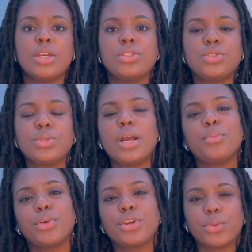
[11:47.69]
Do not
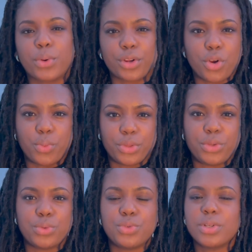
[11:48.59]
bring your work home with
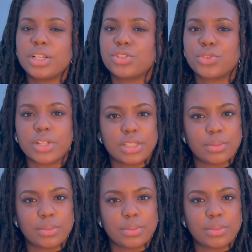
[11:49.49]
you. Do not stress